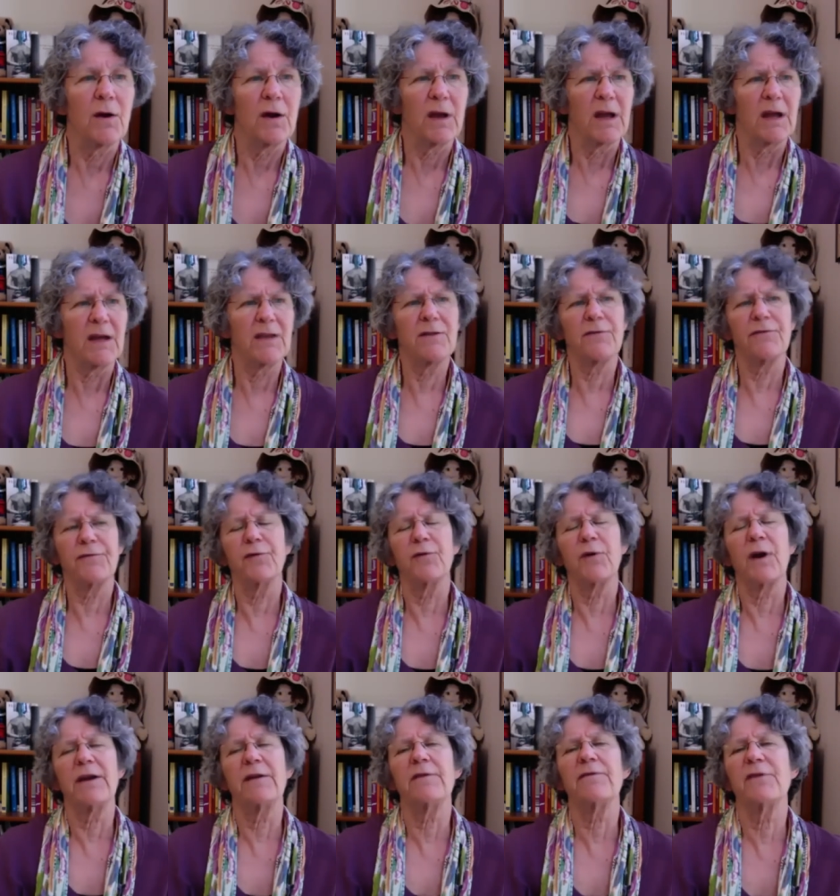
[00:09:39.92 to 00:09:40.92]
In the
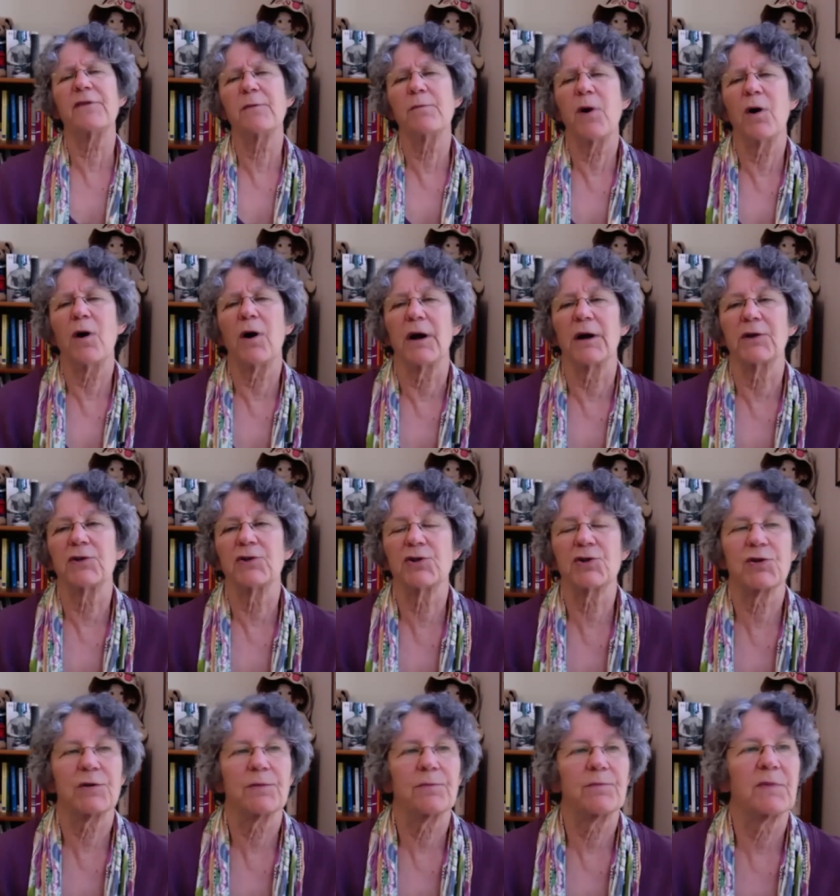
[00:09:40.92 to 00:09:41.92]
front of the
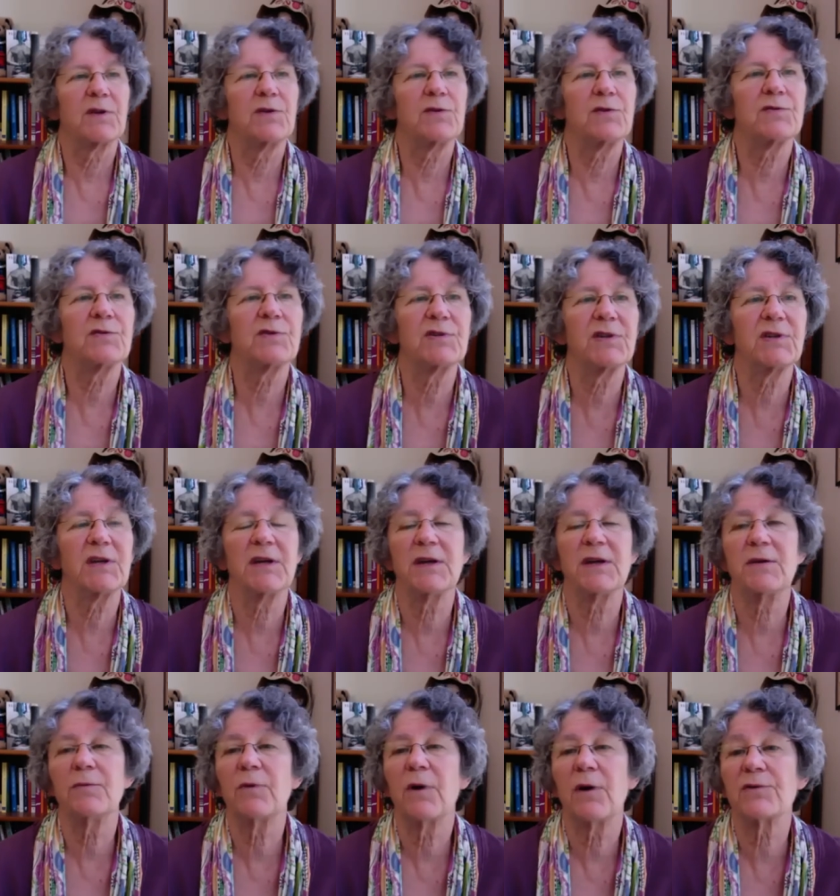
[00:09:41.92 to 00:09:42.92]
march, you
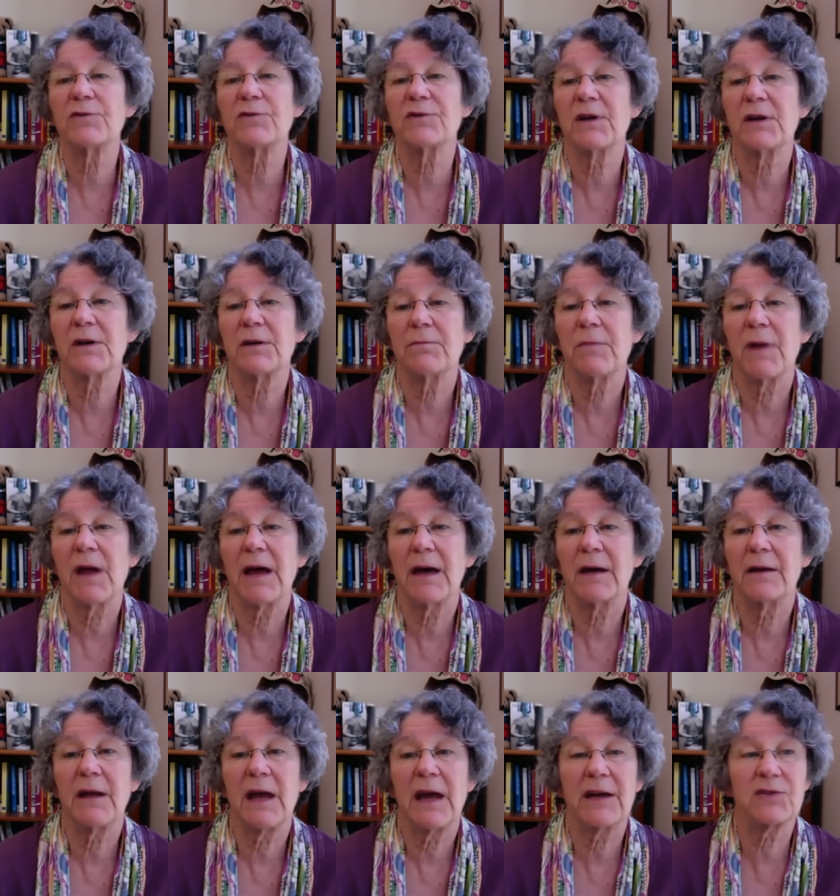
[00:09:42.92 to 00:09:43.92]
see Rosa
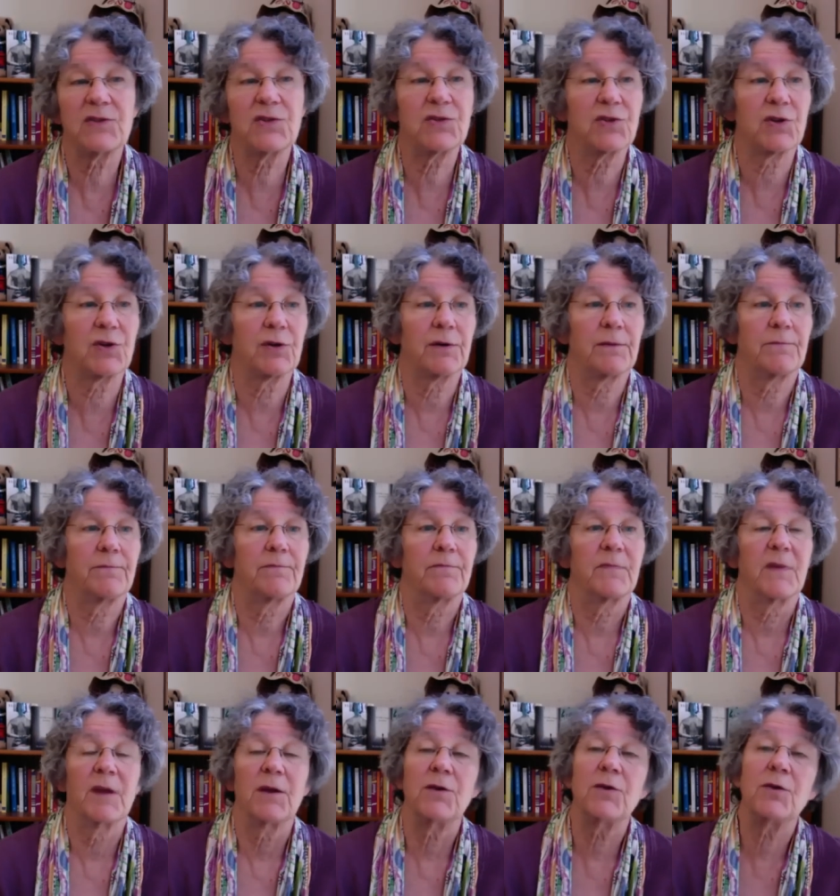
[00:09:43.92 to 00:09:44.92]
and Esther.
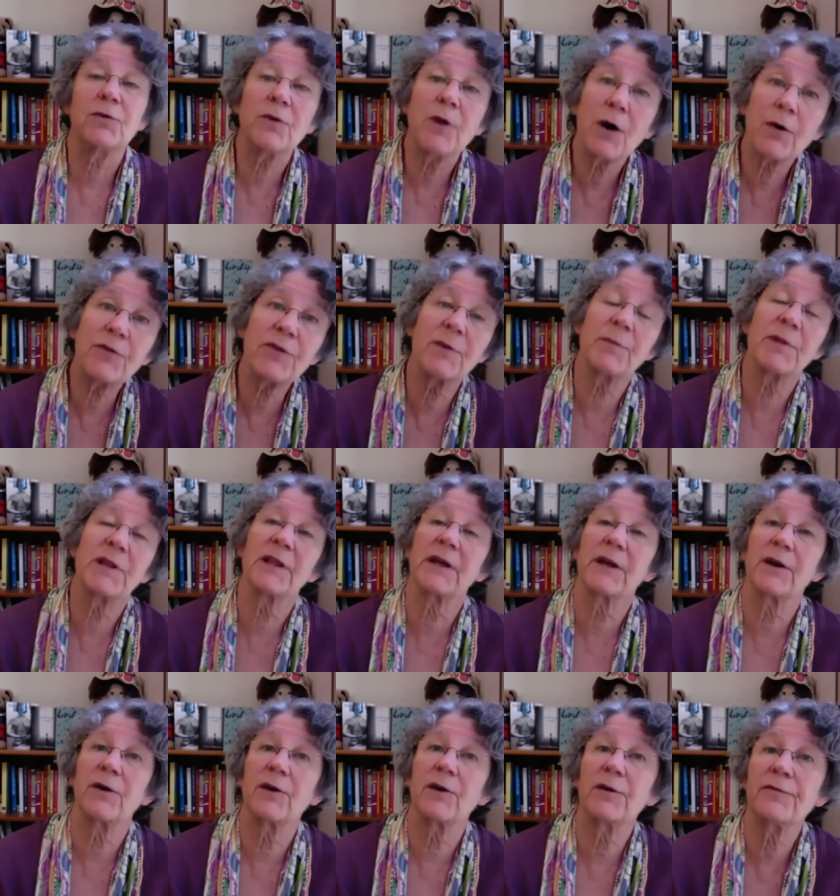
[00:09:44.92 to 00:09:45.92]
You know them a
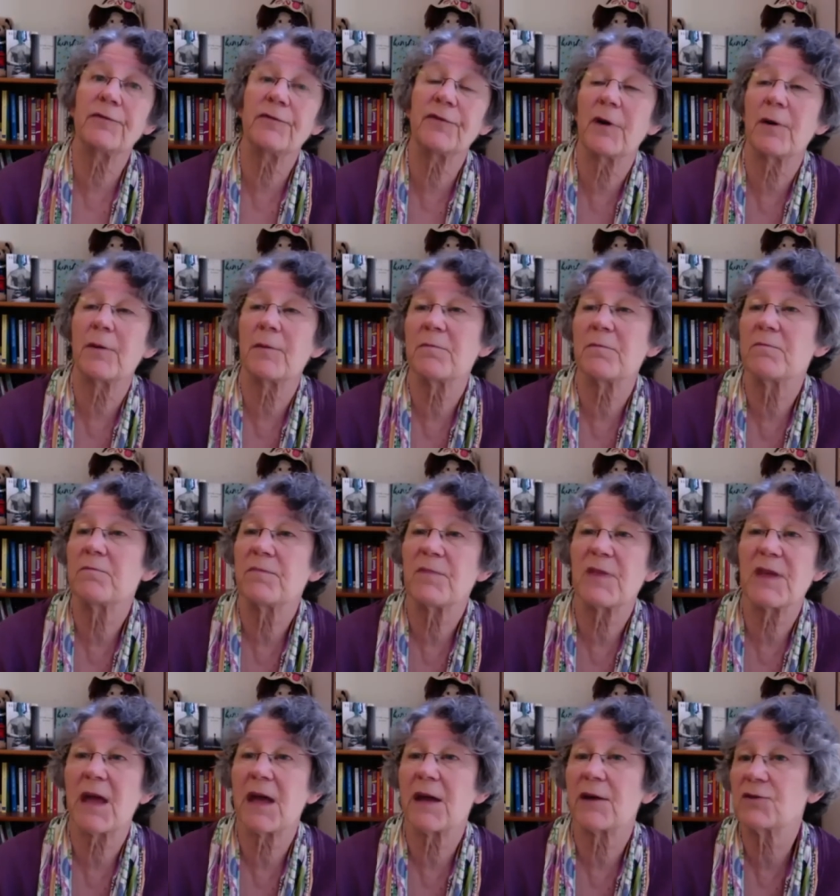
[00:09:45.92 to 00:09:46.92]
little from
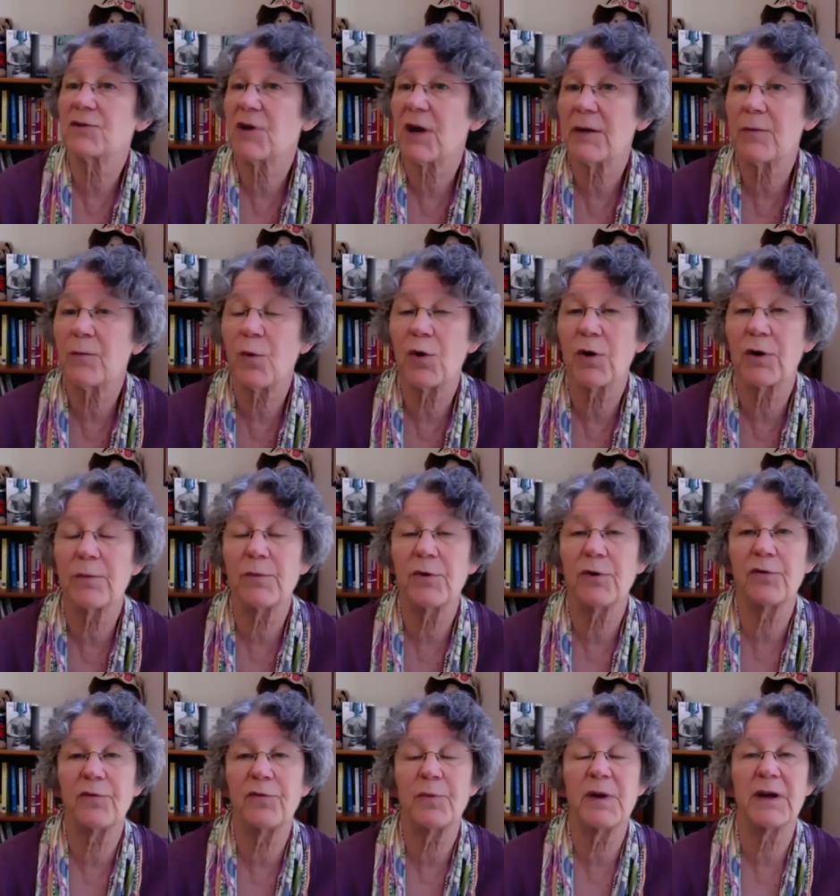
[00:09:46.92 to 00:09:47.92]
the anti war
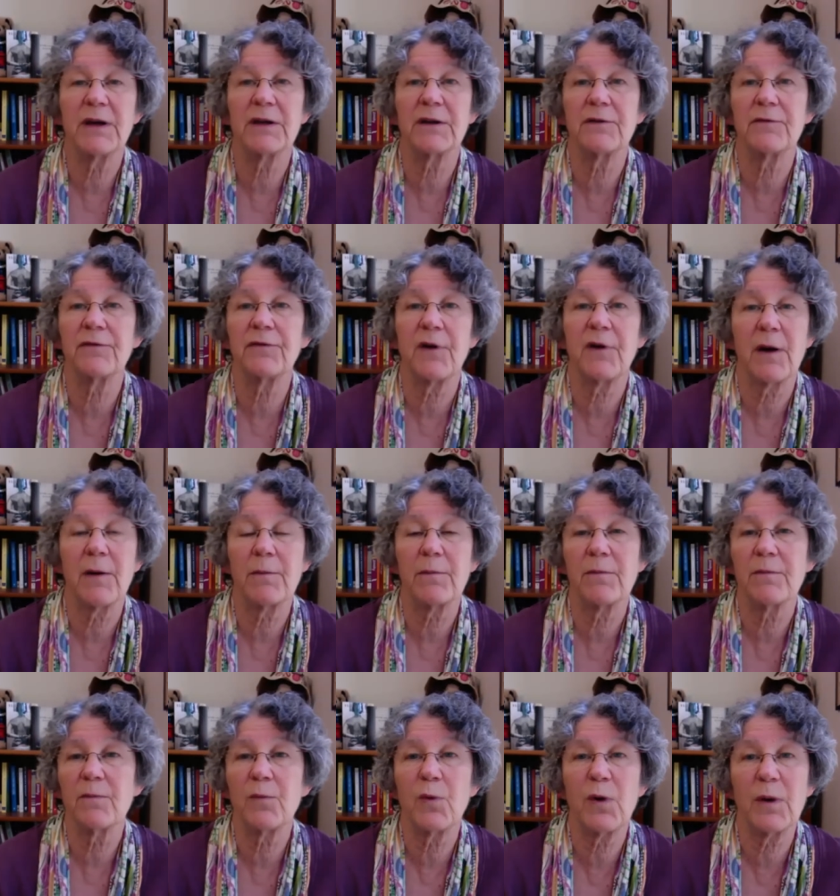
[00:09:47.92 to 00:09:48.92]
movement,
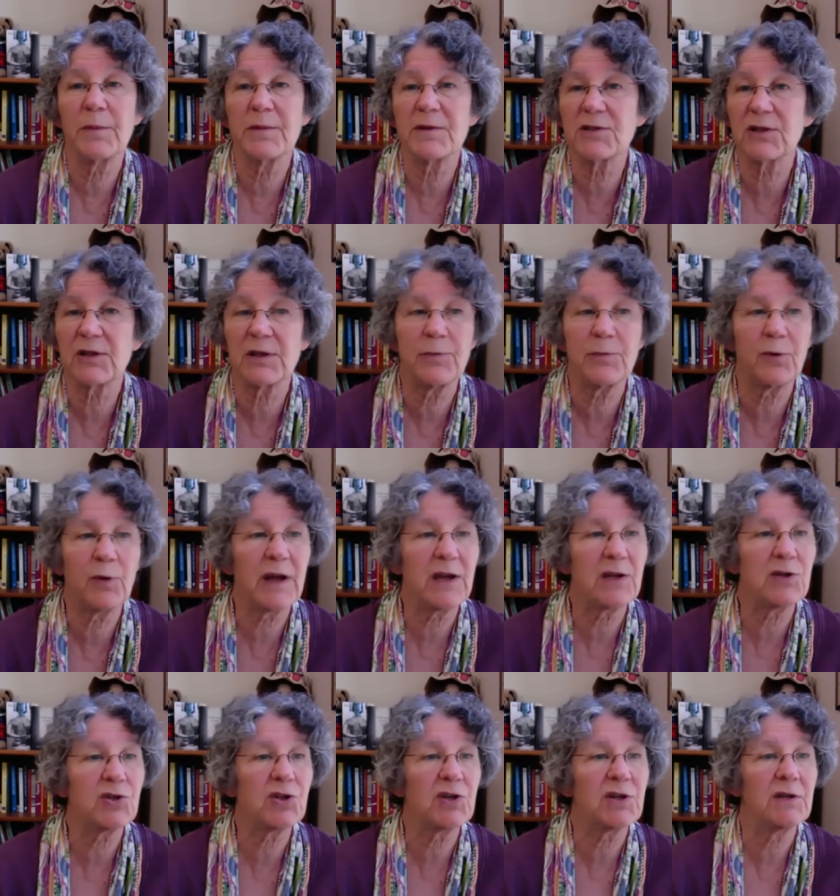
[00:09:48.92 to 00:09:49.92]
from women's
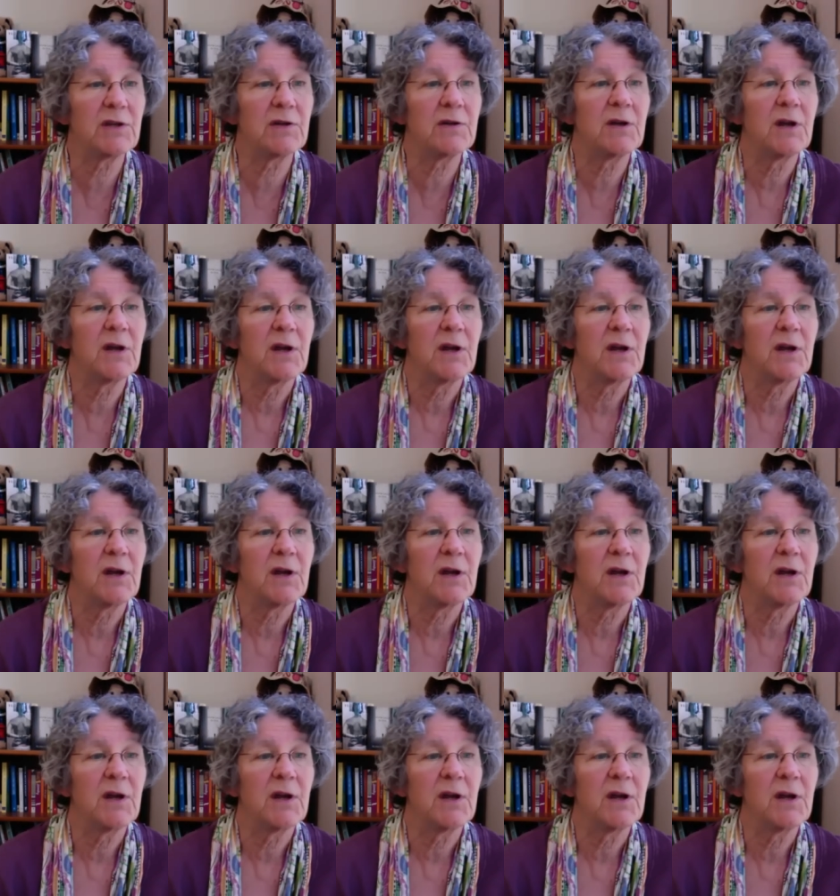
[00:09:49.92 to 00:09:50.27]
liberation.